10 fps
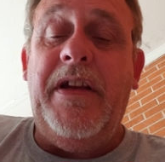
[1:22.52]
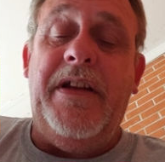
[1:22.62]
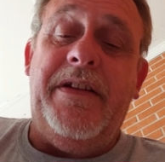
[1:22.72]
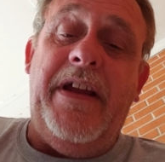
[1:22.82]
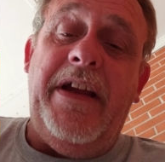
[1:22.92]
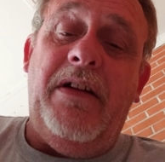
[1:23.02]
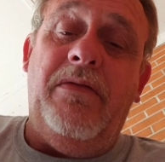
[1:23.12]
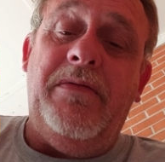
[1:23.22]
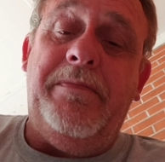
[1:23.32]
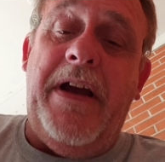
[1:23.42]
Is they
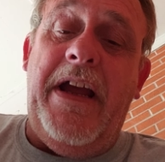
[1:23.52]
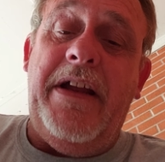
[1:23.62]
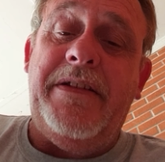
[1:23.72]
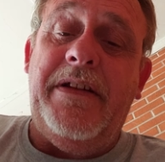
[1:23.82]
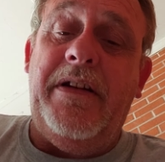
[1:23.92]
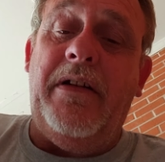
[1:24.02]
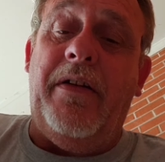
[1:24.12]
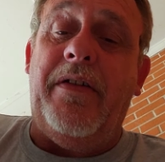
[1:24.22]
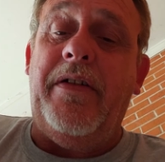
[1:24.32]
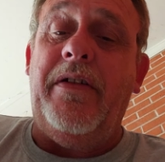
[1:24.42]
gonna pass it,
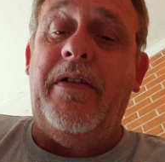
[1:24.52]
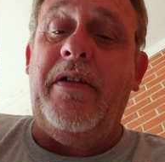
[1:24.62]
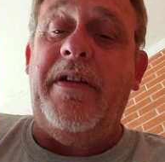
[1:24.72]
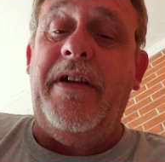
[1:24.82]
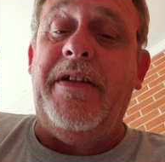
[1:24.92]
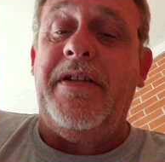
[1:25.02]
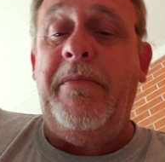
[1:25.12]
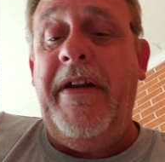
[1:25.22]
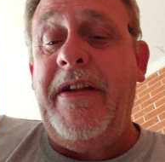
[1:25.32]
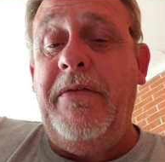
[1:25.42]
or is
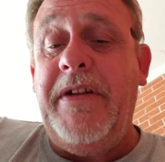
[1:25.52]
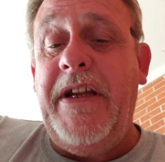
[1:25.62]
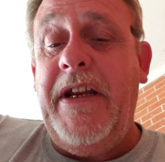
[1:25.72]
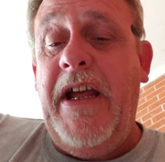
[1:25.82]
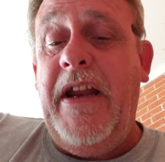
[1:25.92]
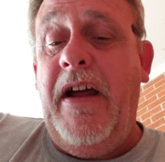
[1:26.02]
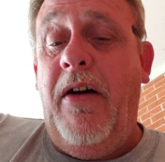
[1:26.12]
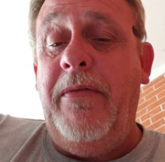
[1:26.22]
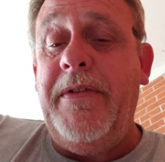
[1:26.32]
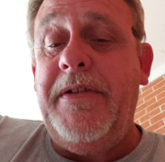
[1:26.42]
somebody gonna kick it out
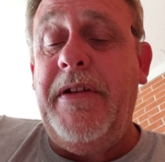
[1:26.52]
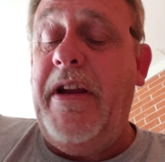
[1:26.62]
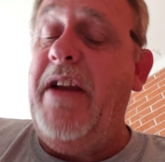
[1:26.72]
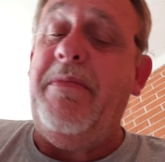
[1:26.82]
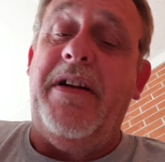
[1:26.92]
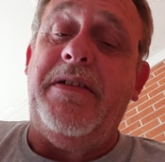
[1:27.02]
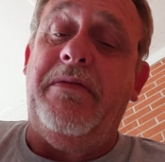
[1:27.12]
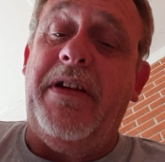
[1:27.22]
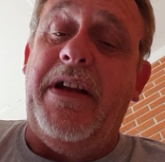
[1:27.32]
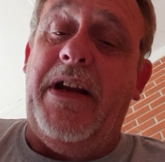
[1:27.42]
of office? Everybody's
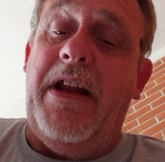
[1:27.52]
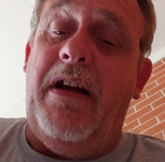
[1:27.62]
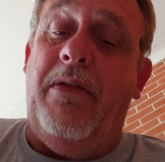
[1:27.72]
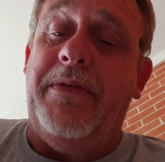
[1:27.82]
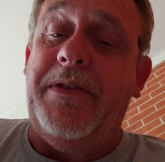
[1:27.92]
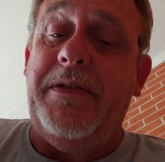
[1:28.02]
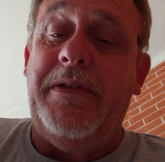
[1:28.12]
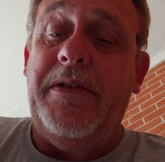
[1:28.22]
gonna kick it out of office